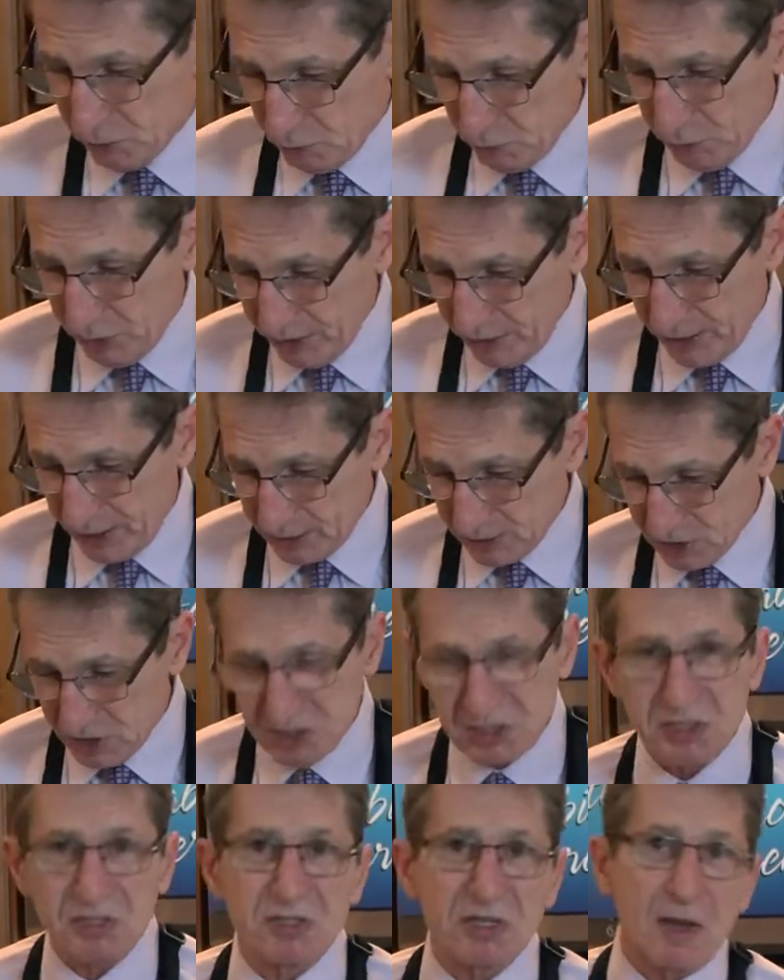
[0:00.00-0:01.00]
with it,
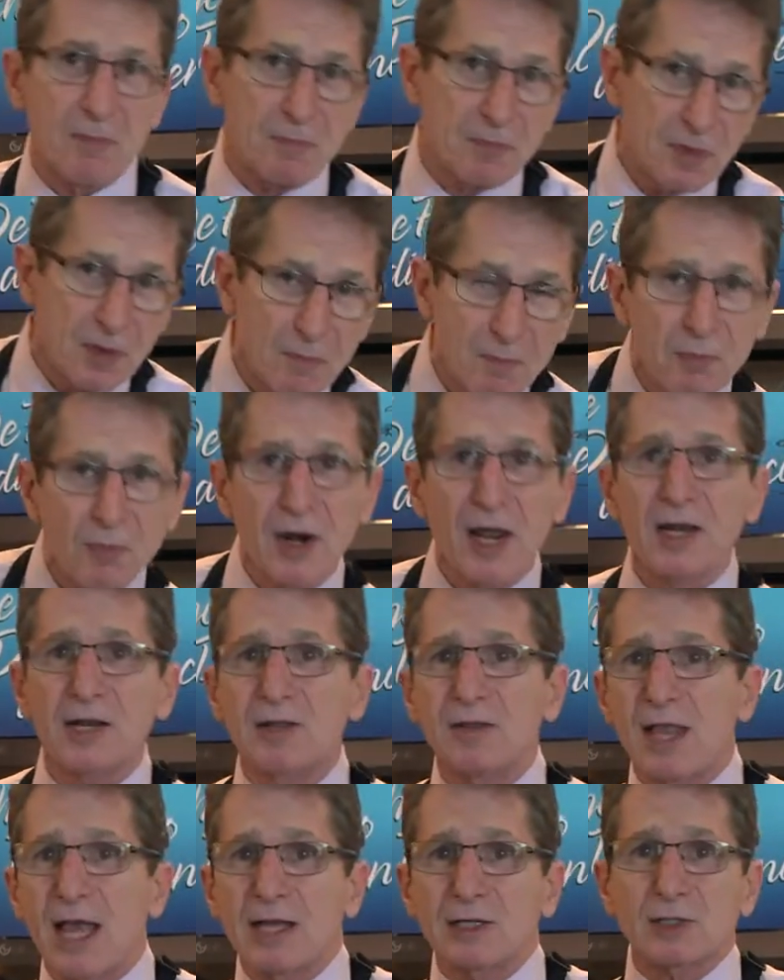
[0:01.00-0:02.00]
just dipping the bread
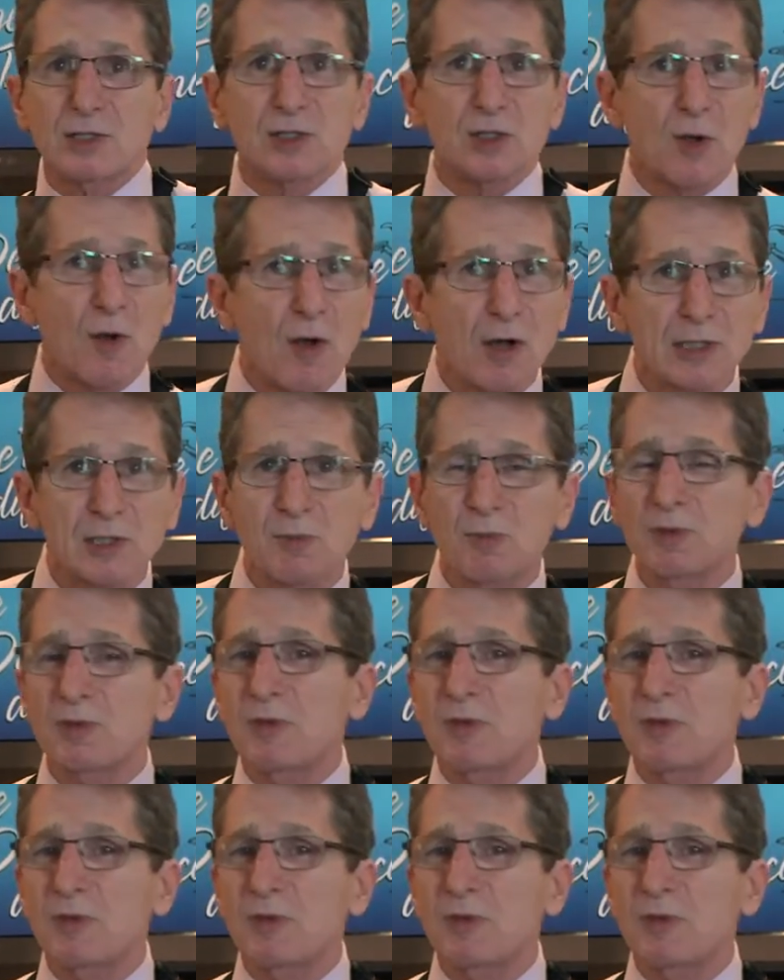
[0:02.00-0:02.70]
in that sauce with